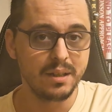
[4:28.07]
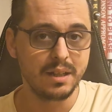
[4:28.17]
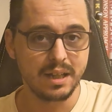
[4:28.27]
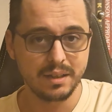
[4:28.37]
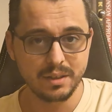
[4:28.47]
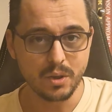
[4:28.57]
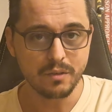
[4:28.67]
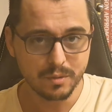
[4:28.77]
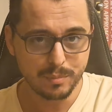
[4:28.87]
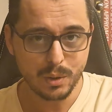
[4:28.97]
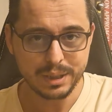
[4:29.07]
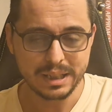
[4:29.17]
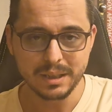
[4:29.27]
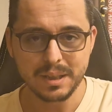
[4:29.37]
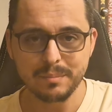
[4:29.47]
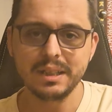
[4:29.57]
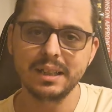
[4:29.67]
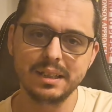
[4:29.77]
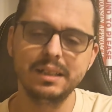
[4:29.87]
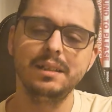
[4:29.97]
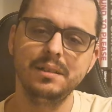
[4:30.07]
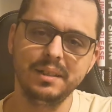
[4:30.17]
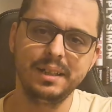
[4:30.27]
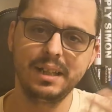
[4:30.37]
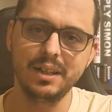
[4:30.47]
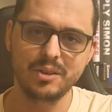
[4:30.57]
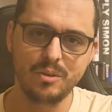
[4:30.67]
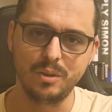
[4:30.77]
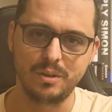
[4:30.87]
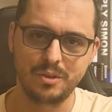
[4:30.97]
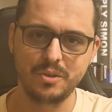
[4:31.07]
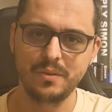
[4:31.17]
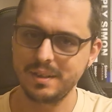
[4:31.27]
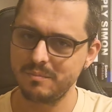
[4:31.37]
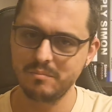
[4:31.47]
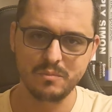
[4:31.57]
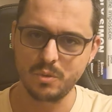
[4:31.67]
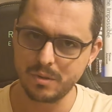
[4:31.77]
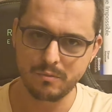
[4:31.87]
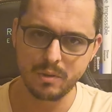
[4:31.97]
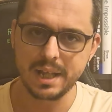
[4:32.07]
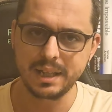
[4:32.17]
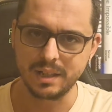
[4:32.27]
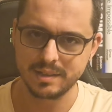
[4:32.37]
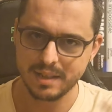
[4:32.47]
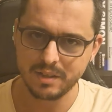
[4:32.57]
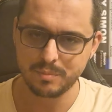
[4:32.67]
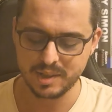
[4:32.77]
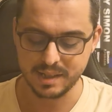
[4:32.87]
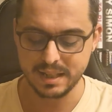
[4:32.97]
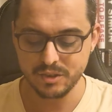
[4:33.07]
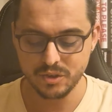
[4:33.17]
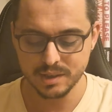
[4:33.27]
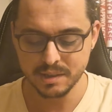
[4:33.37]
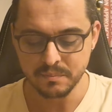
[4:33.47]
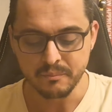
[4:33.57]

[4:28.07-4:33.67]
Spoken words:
and you have to blow it a little bit until it gets color. So wonderful ideas, nice presentations.